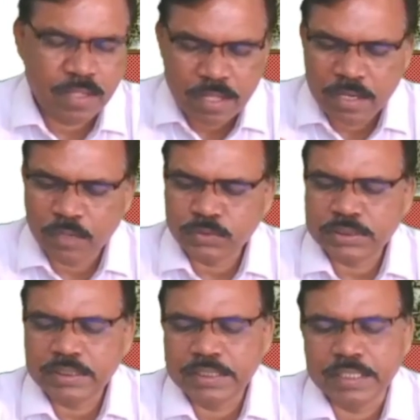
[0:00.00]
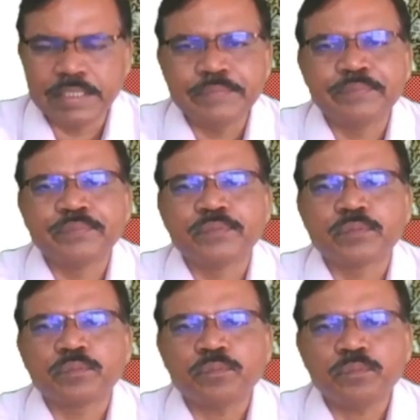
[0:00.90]
Now see here,
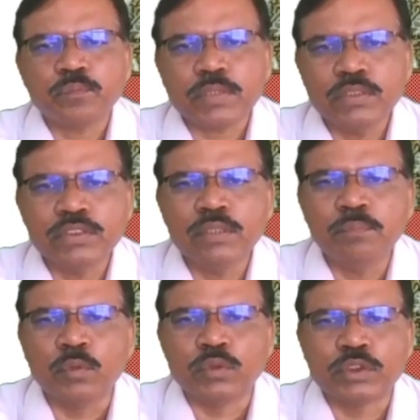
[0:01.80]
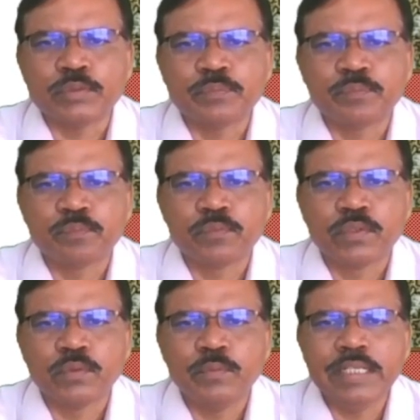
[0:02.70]
suppose
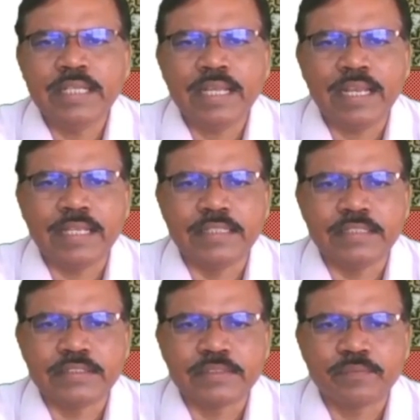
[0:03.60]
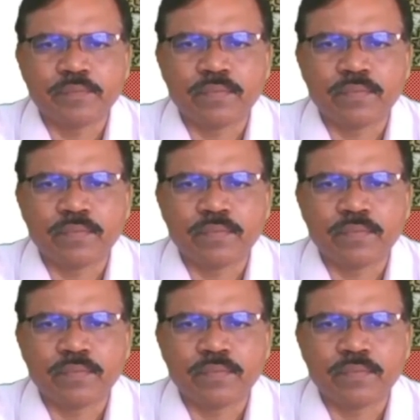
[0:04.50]
we take like this.